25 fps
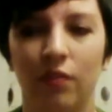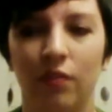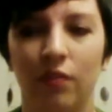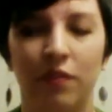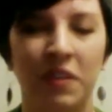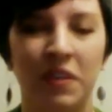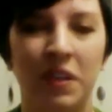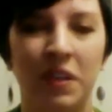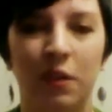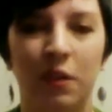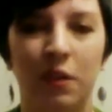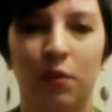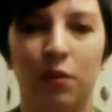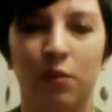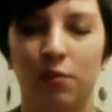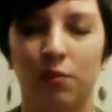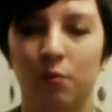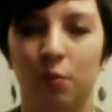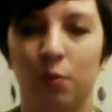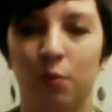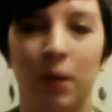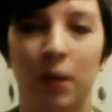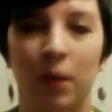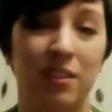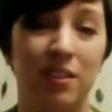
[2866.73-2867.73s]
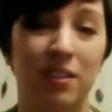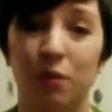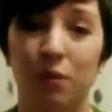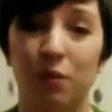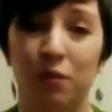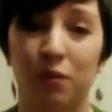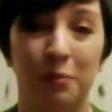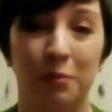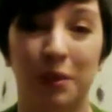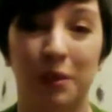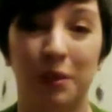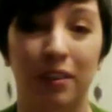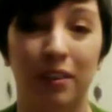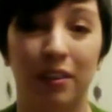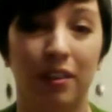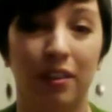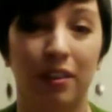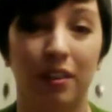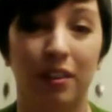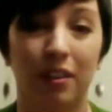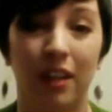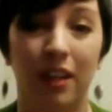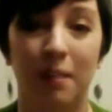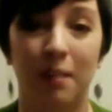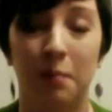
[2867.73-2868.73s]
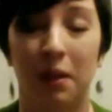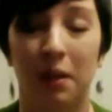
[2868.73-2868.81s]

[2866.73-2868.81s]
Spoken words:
feel way too familiar and